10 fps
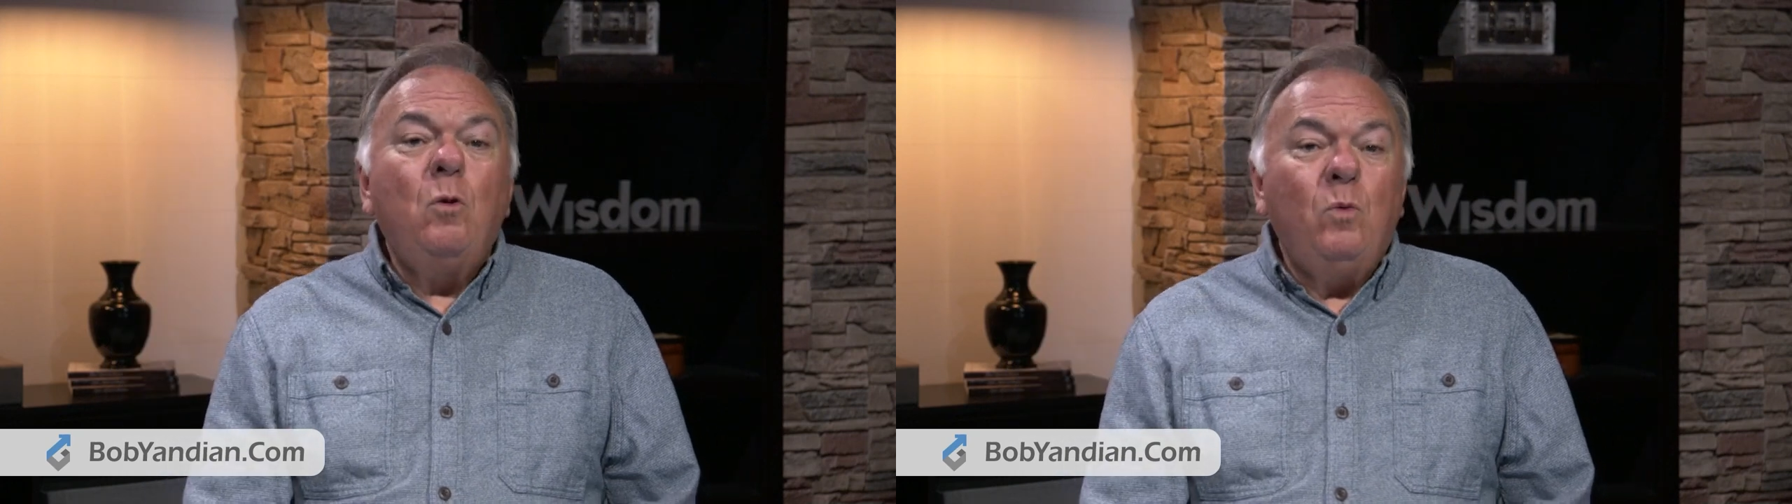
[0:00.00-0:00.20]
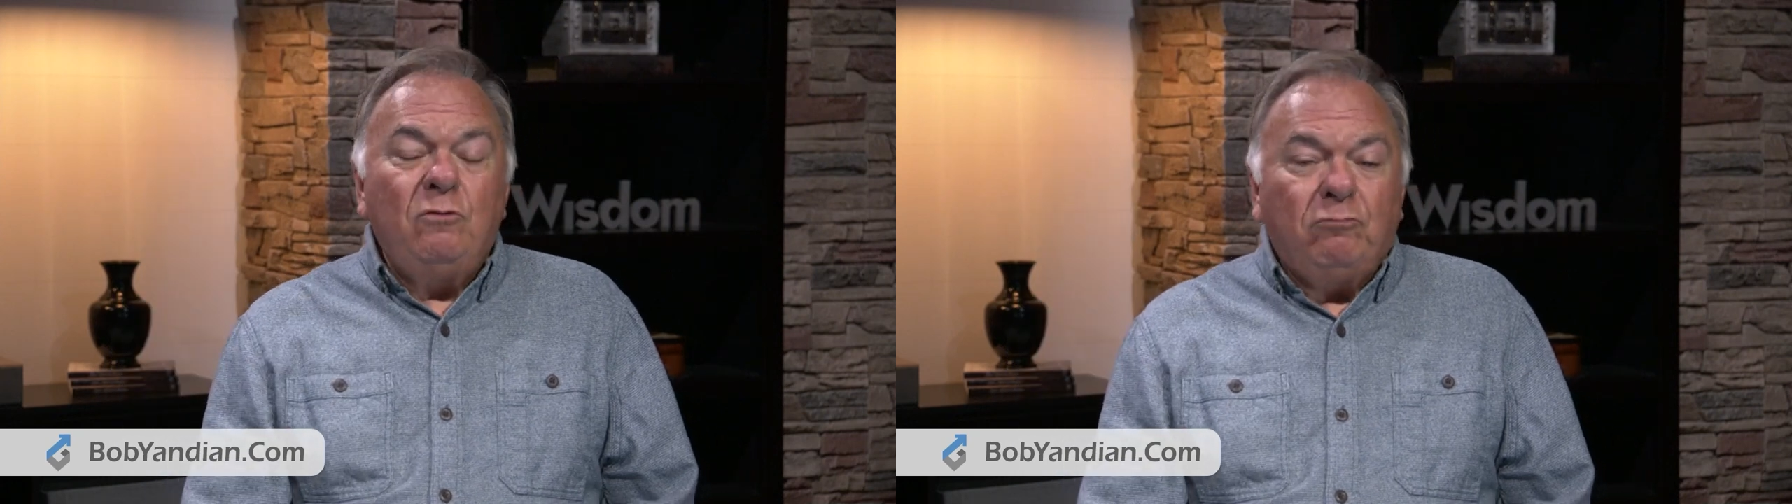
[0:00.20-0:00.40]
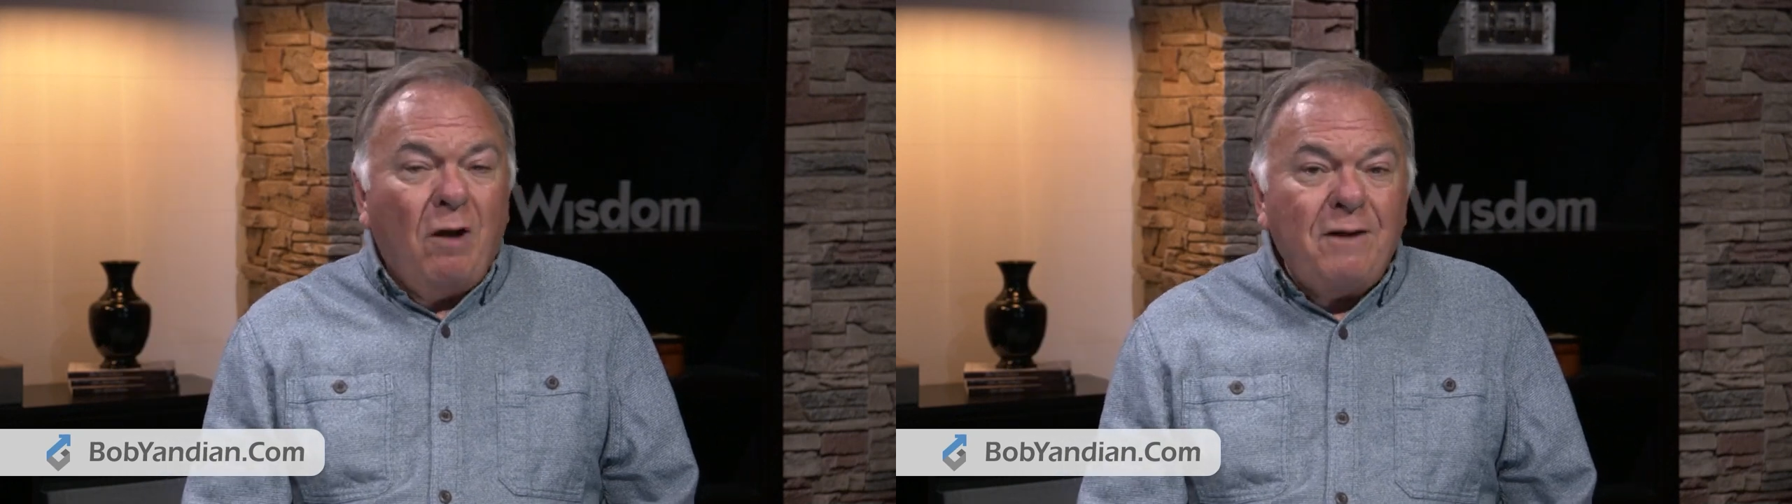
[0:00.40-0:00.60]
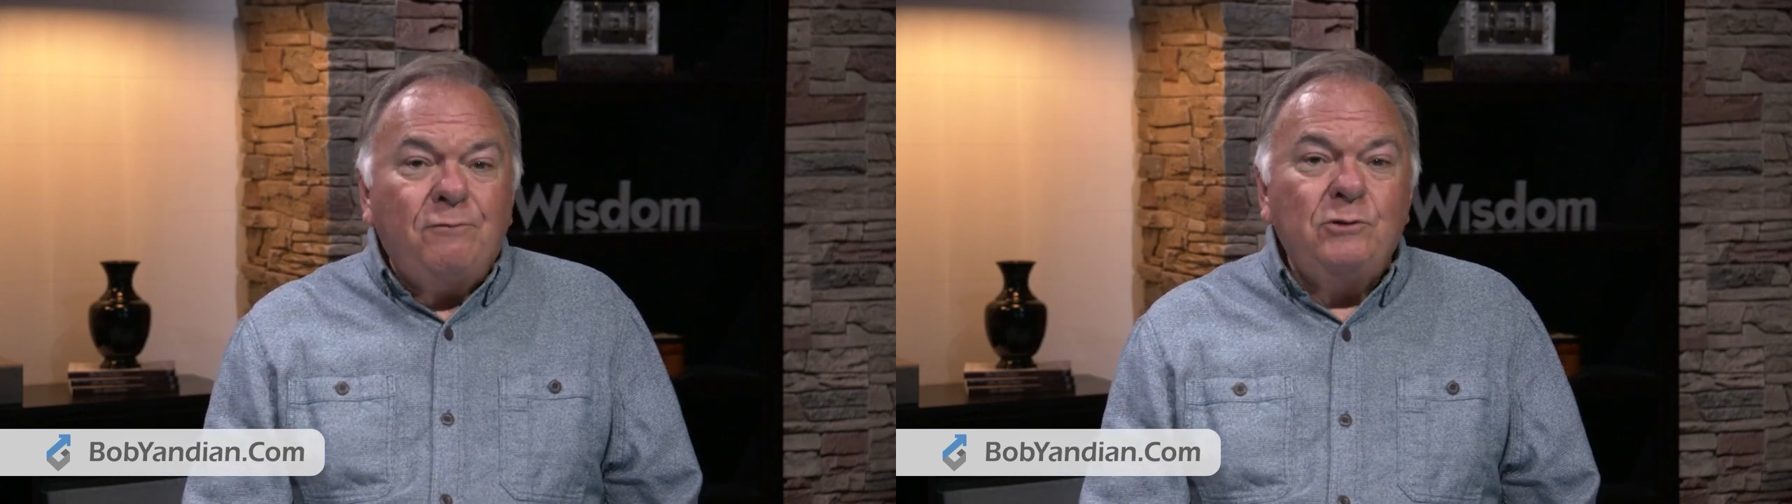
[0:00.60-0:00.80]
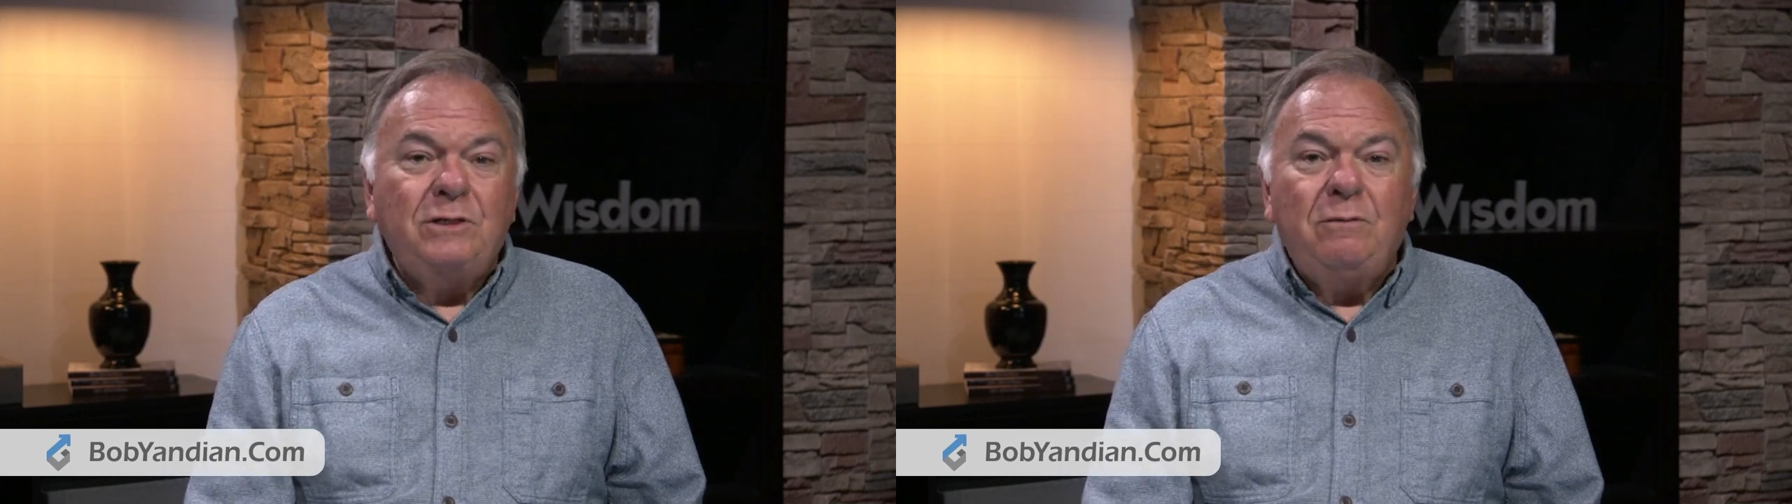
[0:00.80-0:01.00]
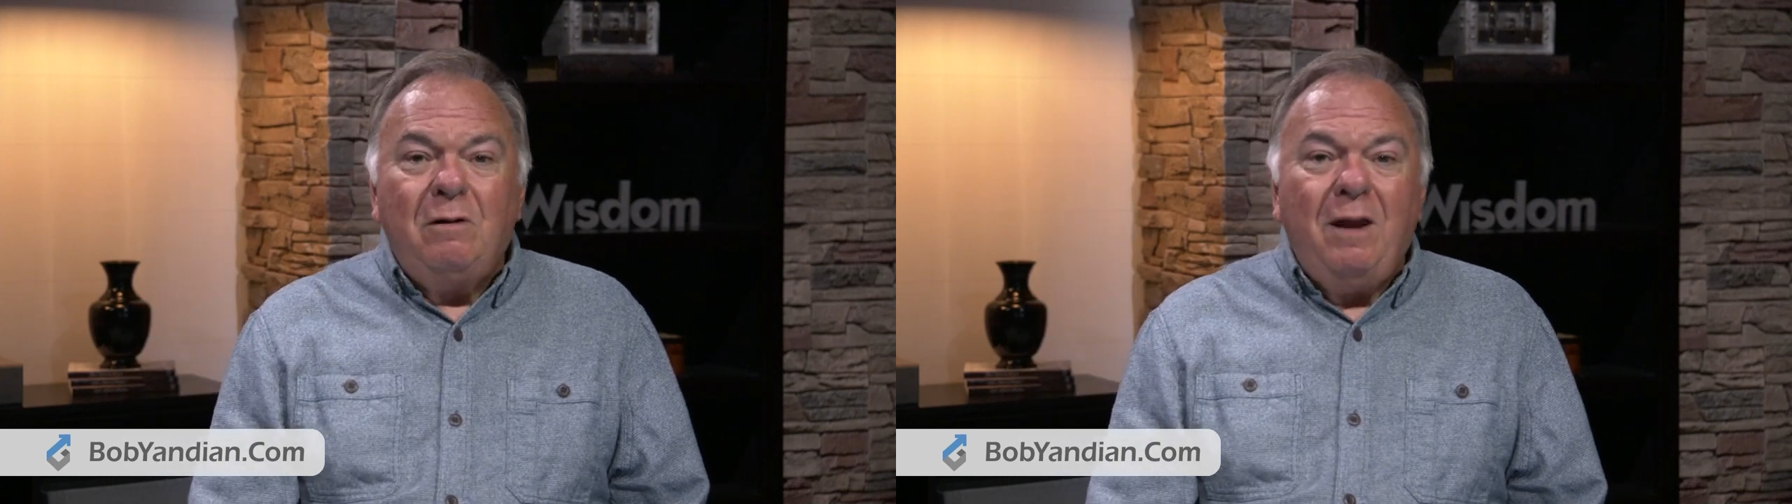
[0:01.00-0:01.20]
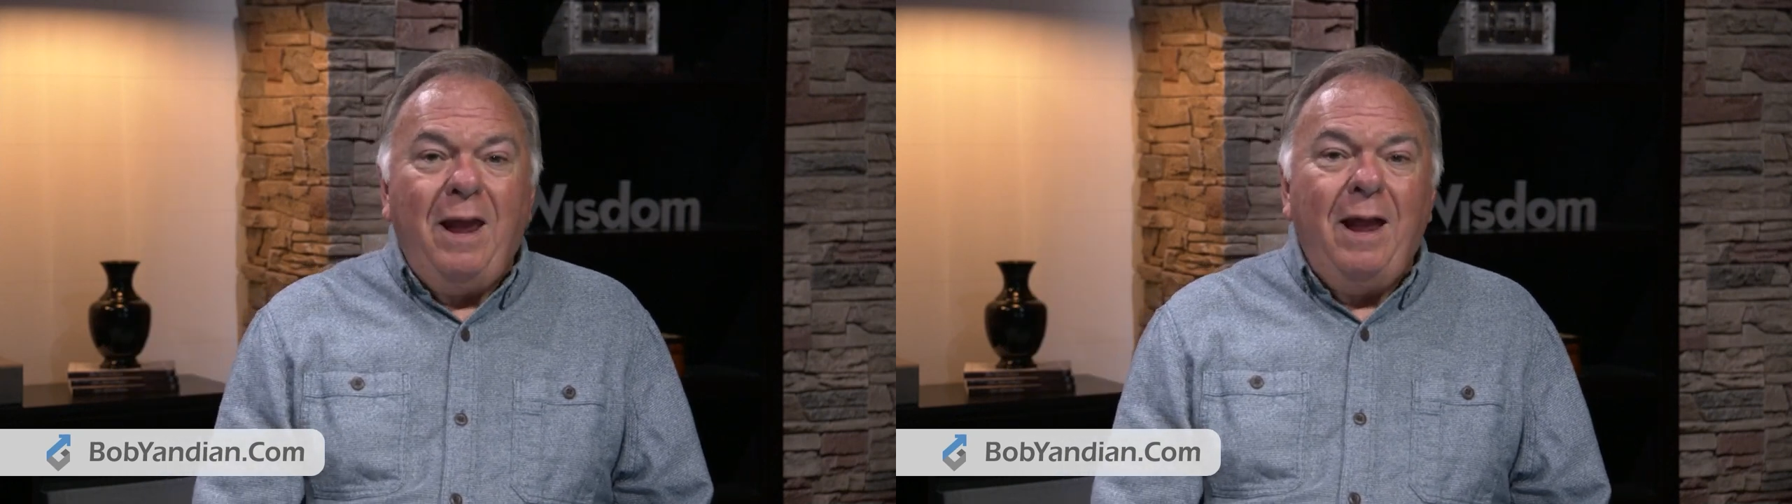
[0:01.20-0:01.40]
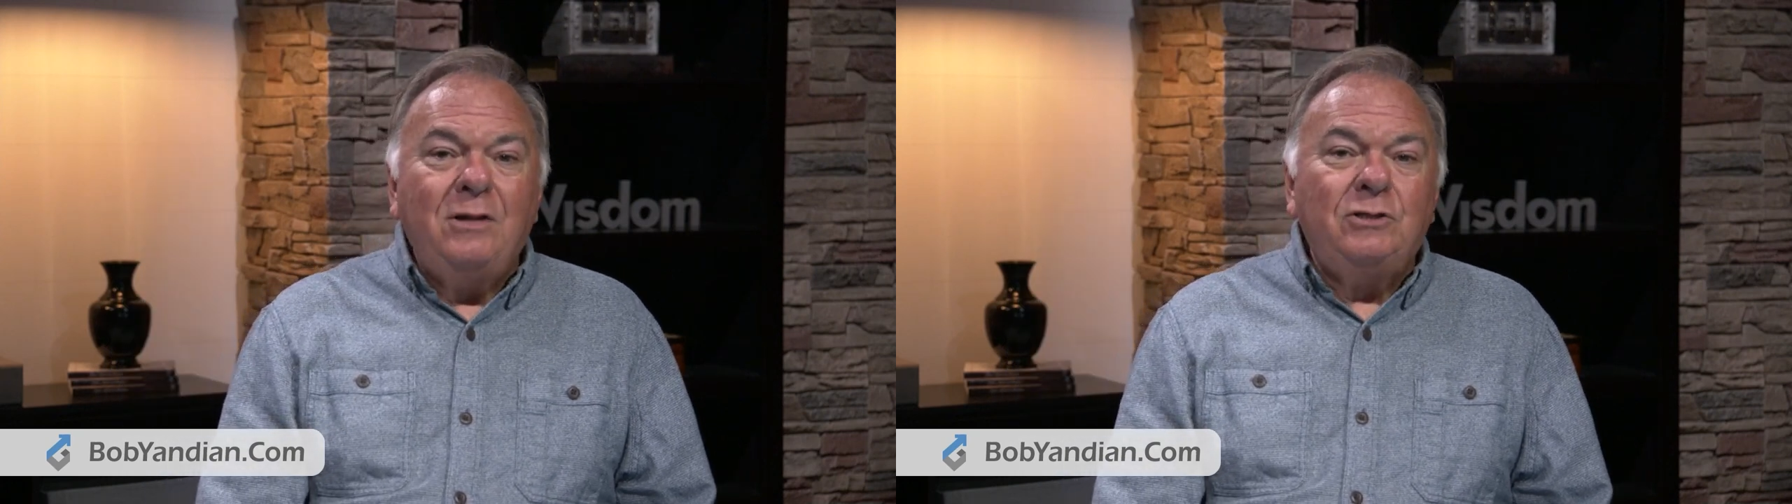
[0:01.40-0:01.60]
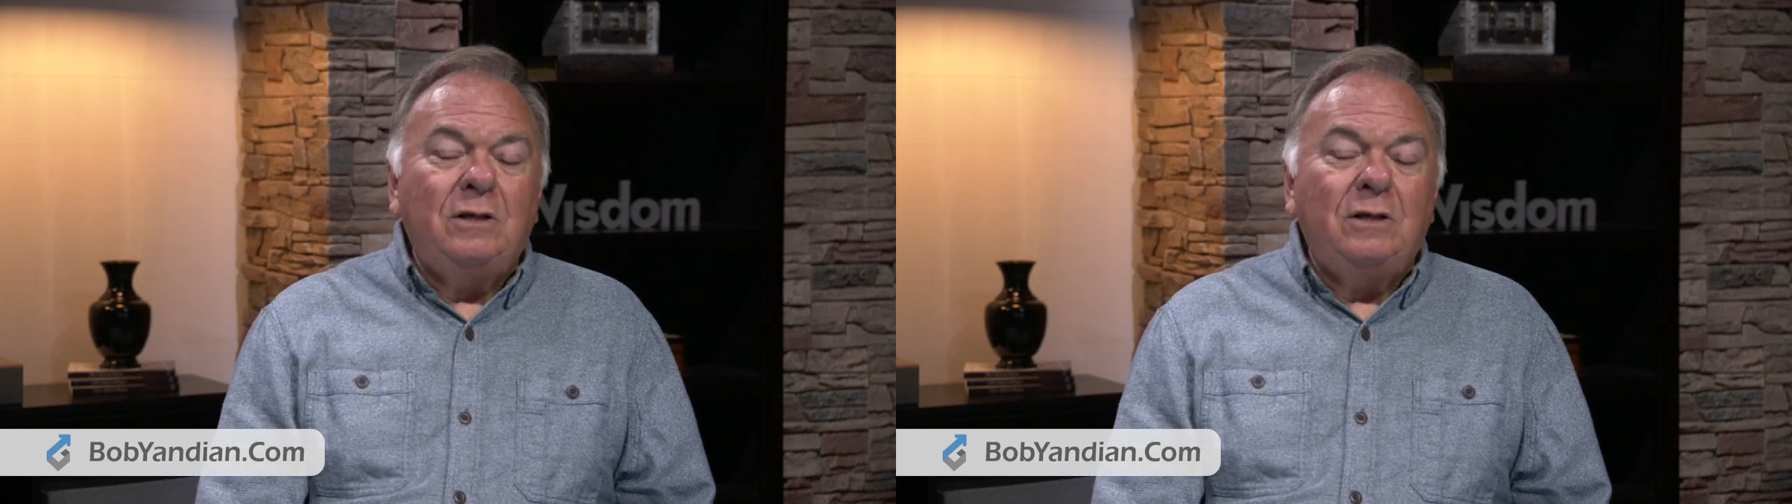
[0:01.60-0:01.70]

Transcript: with rifles in their hands